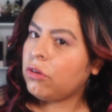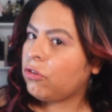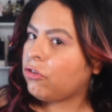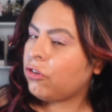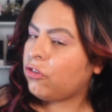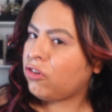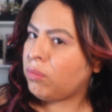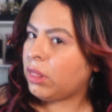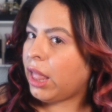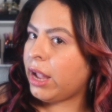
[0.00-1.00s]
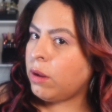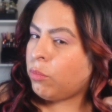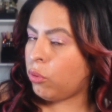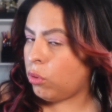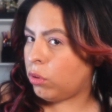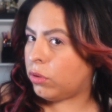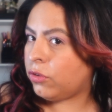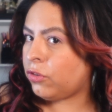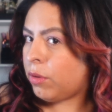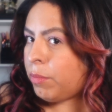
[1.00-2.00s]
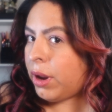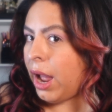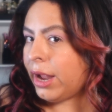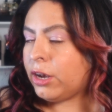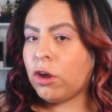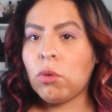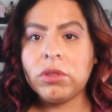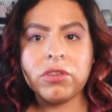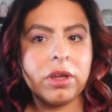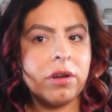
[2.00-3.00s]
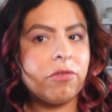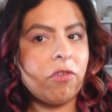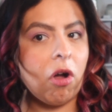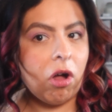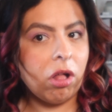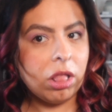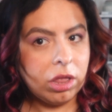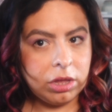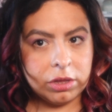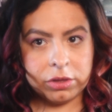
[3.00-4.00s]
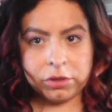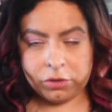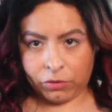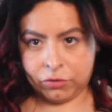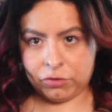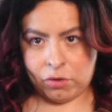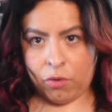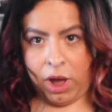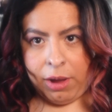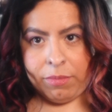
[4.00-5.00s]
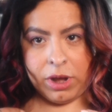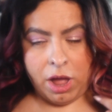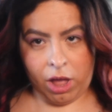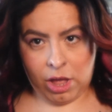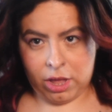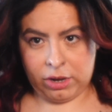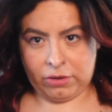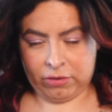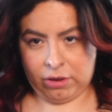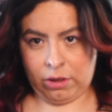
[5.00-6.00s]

just some light pulls, but I know it's gonna fall. So I'm not